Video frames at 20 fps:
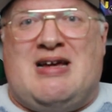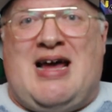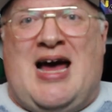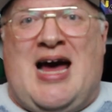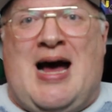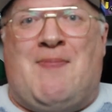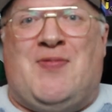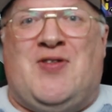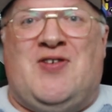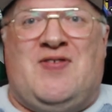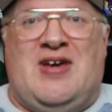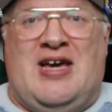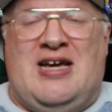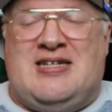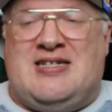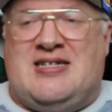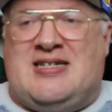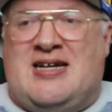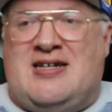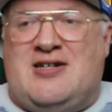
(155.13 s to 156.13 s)

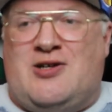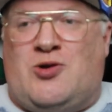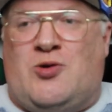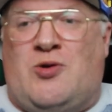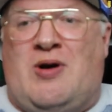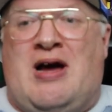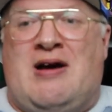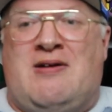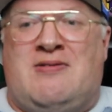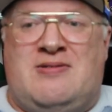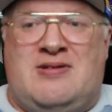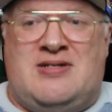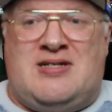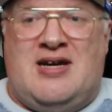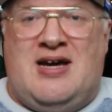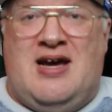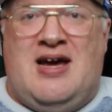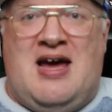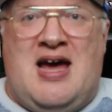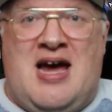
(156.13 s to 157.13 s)
captivated, hadn't crowned
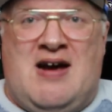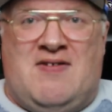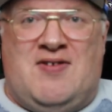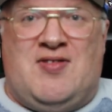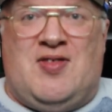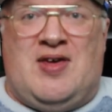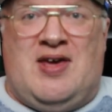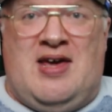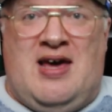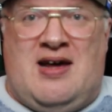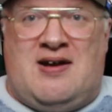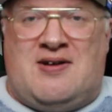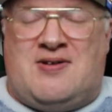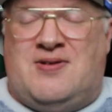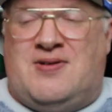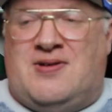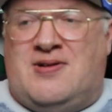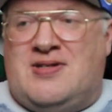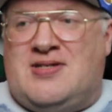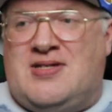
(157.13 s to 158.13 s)
everything yet. Of
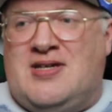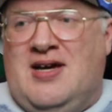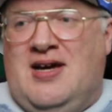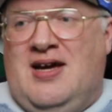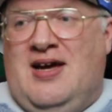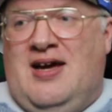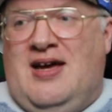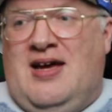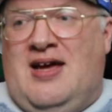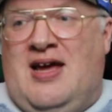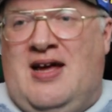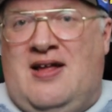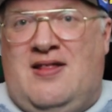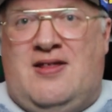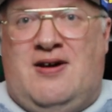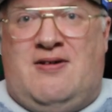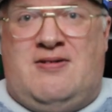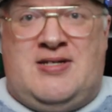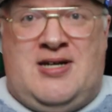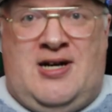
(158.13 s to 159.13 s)
course, in
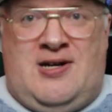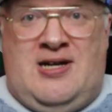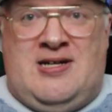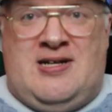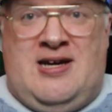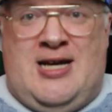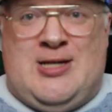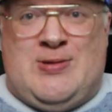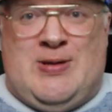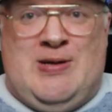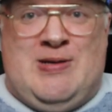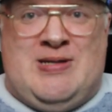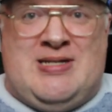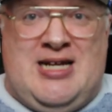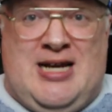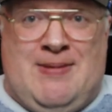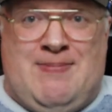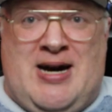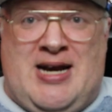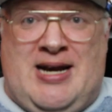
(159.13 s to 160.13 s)
those early days, while he was
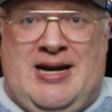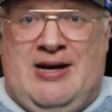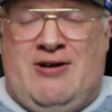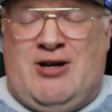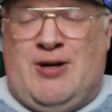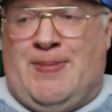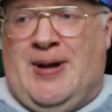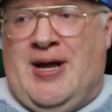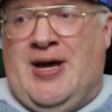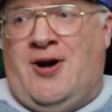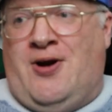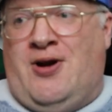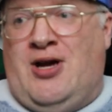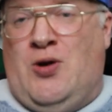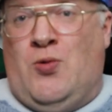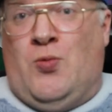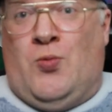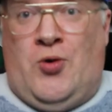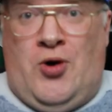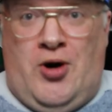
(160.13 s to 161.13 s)
still a Badalona player,
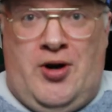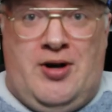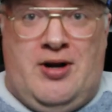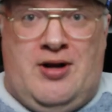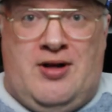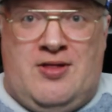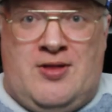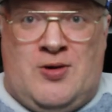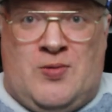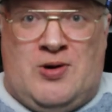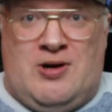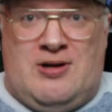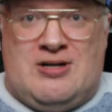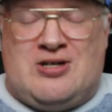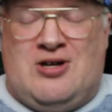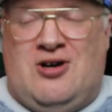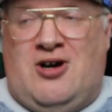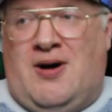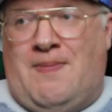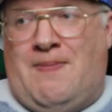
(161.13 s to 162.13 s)
he won the
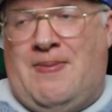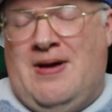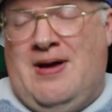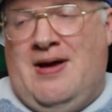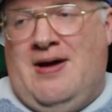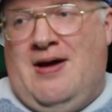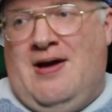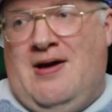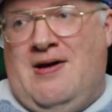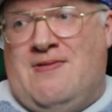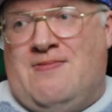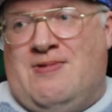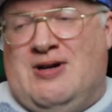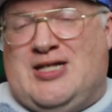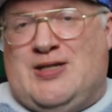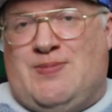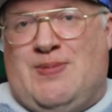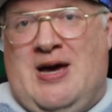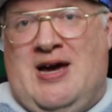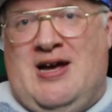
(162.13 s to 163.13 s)
World Cup
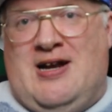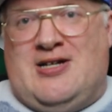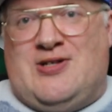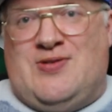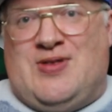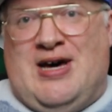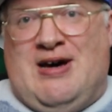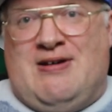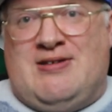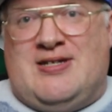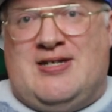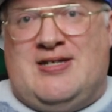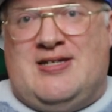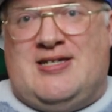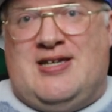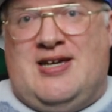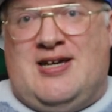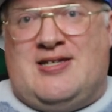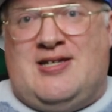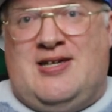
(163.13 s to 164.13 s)
with Spain in
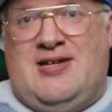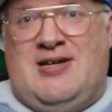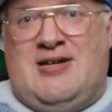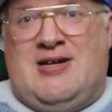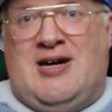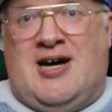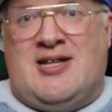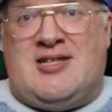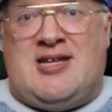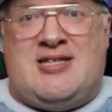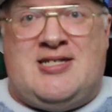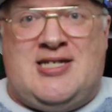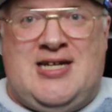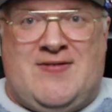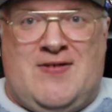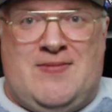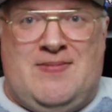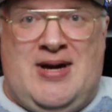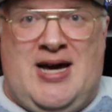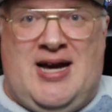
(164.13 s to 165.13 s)
2006. He got that
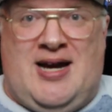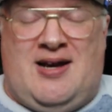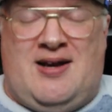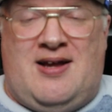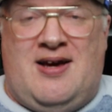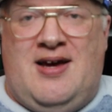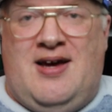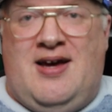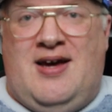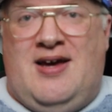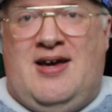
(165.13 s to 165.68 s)
silver medal